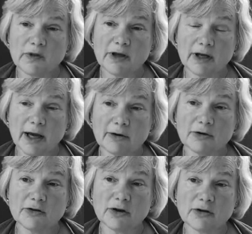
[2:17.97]
the
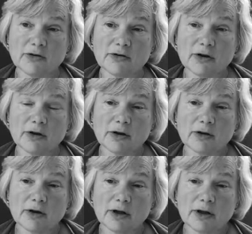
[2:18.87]
inheritance
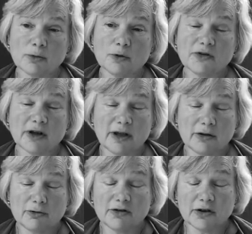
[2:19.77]
that was
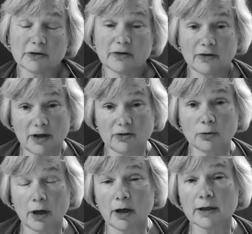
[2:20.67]
the result of his
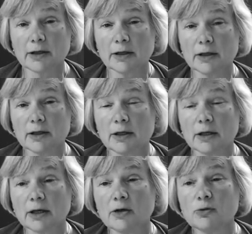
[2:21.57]
work,
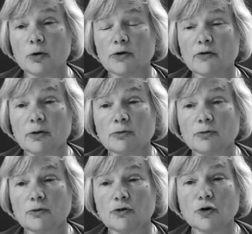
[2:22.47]
and one of
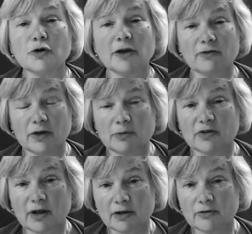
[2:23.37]
them took it for
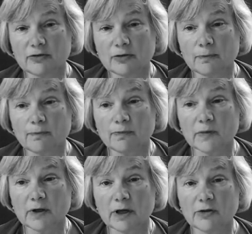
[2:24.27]
himself
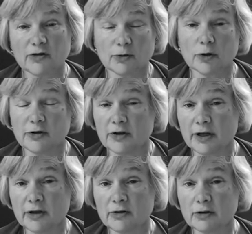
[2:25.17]
and squandered
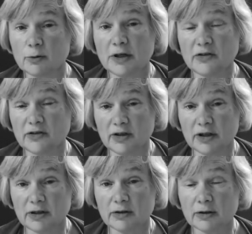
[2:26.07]
it, wasted
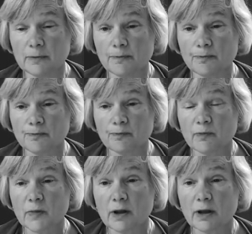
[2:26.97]
it.
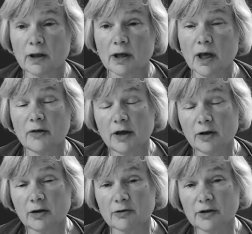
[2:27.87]
And the
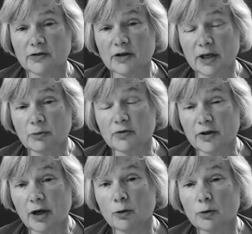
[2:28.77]
other, it seems,
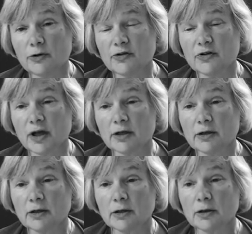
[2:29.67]
the older
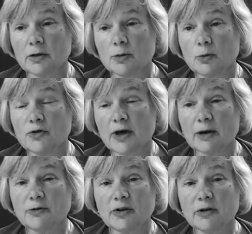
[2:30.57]
son, was
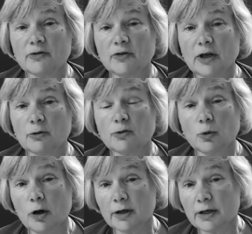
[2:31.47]
out in the fields
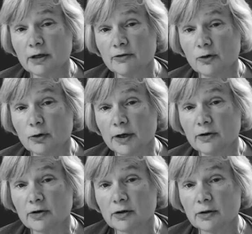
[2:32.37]
working for it.